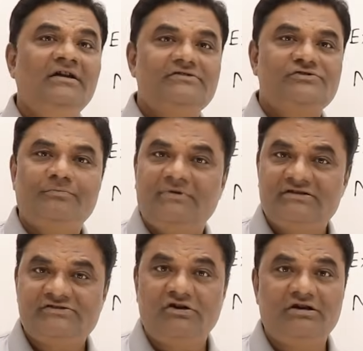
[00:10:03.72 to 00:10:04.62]
So
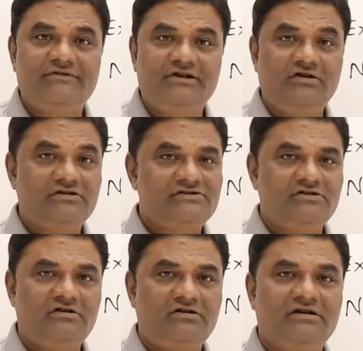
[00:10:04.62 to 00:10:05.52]
merge sort will not
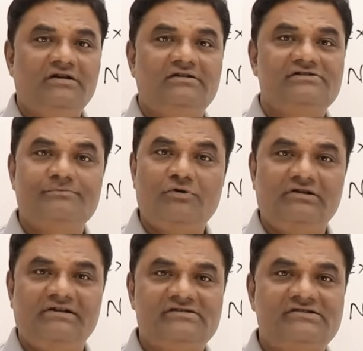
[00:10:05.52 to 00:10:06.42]
sort
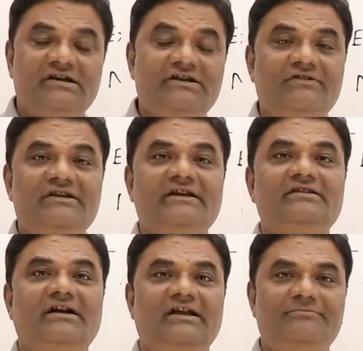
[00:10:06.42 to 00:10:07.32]
smallest, it will take
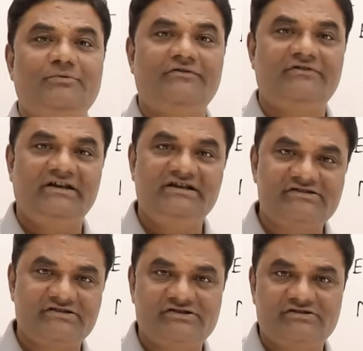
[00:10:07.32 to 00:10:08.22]
the help of
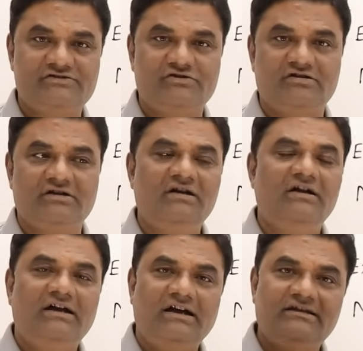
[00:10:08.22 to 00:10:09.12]
insertion sort,
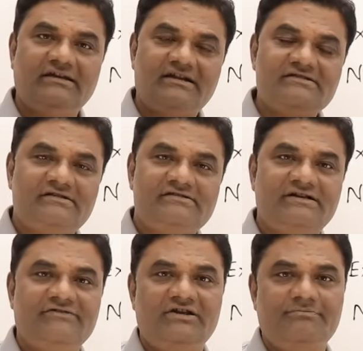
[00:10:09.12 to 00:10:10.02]
and the results
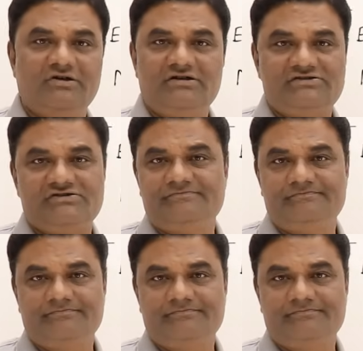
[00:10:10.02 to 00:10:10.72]
it will merge.